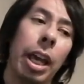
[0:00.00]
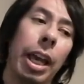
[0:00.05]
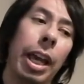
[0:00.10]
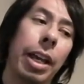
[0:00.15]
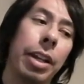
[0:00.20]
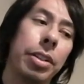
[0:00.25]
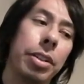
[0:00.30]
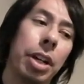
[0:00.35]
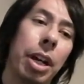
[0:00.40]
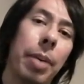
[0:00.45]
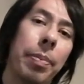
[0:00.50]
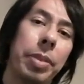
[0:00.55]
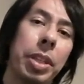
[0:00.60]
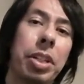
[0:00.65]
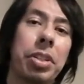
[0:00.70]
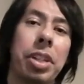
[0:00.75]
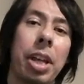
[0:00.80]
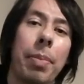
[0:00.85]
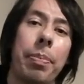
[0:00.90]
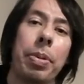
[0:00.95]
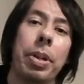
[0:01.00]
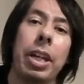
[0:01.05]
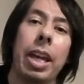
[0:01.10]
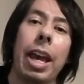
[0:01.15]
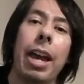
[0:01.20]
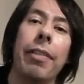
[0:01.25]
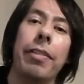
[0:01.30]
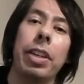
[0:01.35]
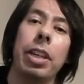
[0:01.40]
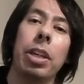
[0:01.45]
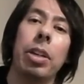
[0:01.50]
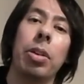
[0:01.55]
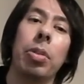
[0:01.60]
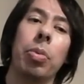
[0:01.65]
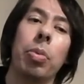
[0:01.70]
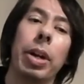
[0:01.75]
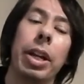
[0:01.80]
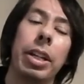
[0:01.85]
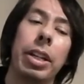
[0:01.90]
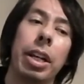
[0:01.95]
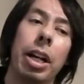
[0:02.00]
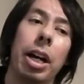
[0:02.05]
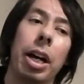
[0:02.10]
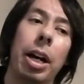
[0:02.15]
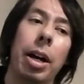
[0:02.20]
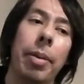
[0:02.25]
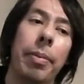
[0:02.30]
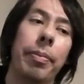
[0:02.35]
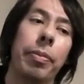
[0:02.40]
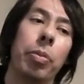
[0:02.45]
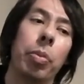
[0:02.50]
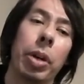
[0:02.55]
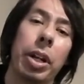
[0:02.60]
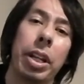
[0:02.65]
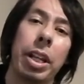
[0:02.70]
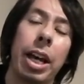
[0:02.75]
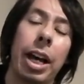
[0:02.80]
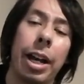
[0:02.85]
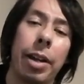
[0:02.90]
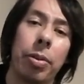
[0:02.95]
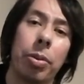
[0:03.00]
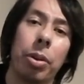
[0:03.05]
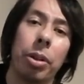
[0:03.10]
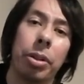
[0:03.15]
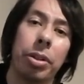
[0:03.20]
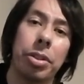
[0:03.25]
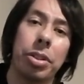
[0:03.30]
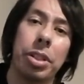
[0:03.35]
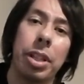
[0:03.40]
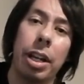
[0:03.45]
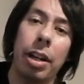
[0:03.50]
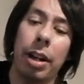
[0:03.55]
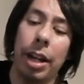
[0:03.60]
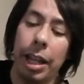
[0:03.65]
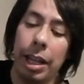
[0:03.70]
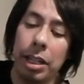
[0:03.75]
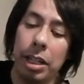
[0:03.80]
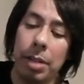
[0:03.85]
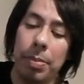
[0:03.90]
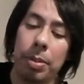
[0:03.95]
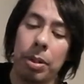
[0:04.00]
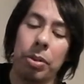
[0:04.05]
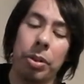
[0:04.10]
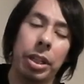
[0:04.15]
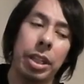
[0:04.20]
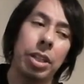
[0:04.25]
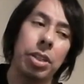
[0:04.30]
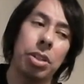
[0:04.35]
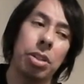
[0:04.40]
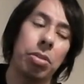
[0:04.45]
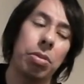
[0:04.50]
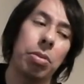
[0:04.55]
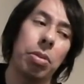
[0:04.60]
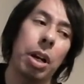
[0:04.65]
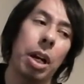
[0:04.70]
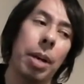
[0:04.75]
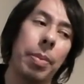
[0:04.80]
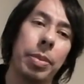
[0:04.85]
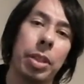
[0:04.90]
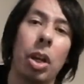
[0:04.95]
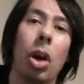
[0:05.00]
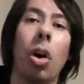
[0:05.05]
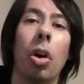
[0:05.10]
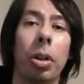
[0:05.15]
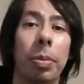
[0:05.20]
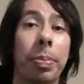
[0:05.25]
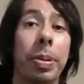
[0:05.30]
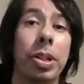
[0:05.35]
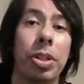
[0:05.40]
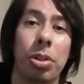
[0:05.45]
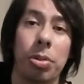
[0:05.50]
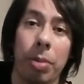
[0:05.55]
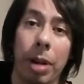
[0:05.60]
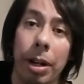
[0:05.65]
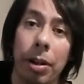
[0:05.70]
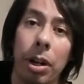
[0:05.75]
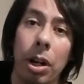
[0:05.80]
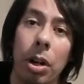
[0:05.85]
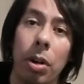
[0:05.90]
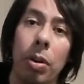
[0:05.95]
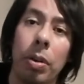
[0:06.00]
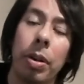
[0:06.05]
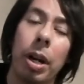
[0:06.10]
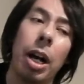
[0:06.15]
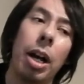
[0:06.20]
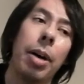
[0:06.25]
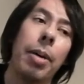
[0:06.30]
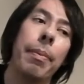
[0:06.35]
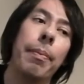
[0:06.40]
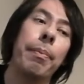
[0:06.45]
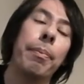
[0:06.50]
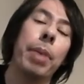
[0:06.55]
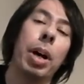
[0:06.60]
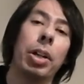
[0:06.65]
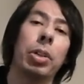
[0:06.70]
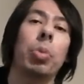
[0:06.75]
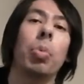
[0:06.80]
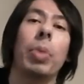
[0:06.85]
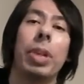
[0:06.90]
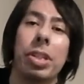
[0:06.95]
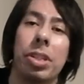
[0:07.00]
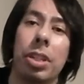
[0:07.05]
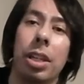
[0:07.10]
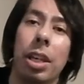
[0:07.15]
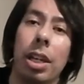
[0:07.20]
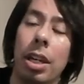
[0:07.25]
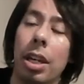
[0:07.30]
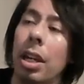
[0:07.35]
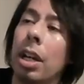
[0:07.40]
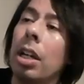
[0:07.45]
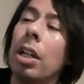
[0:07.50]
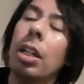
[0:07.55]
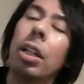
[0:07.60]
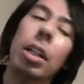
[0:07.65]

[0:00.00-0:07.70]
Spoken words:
And things got pretty heavy when one of the high rollers there, Andy, broke into the Old Potrero malt whiskey.